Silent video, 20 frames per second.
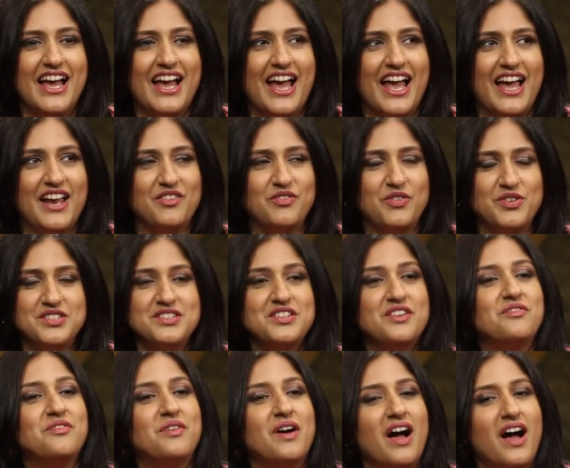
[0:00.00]
And what is
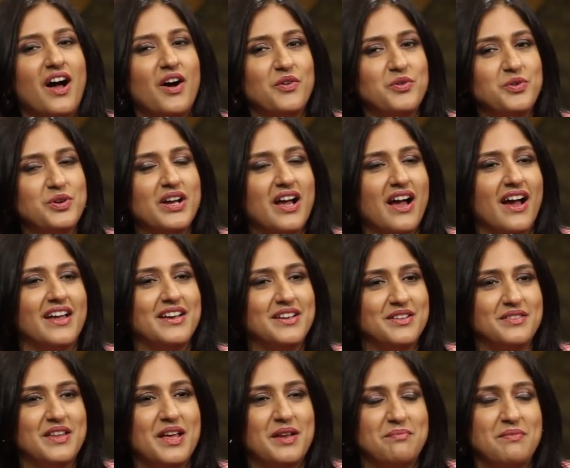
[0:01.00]
the oru
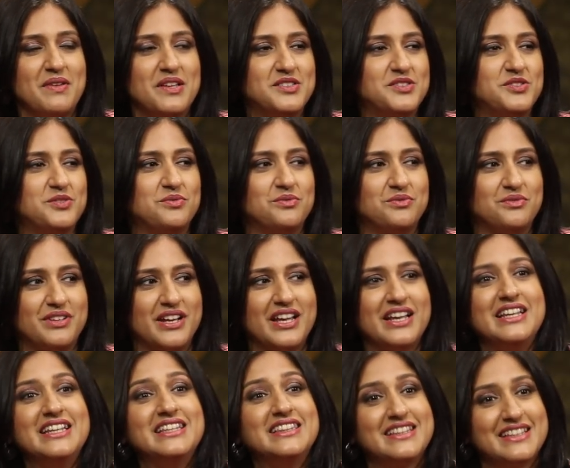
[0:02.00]
karyam that makes you
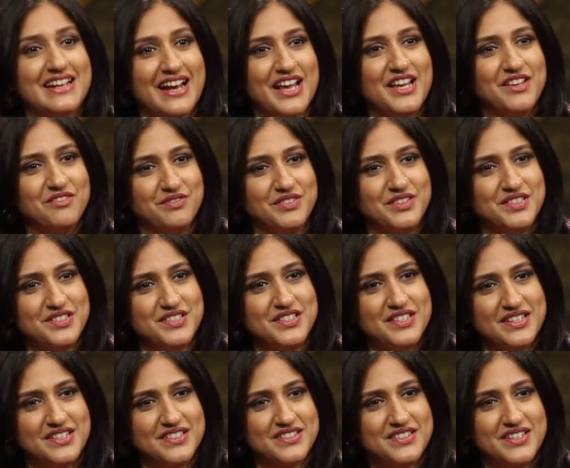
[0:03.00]
really thrive in
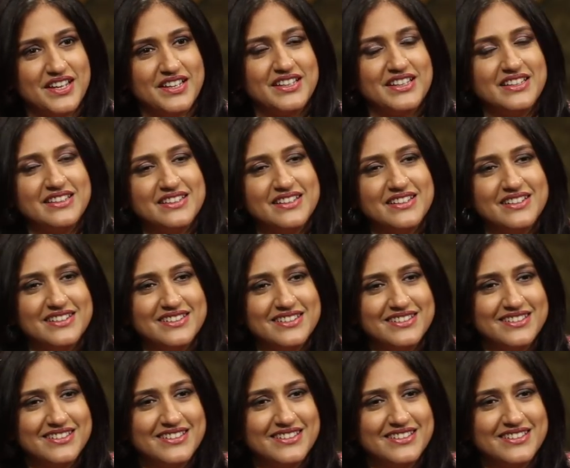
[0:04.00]
this industry? Adu endana?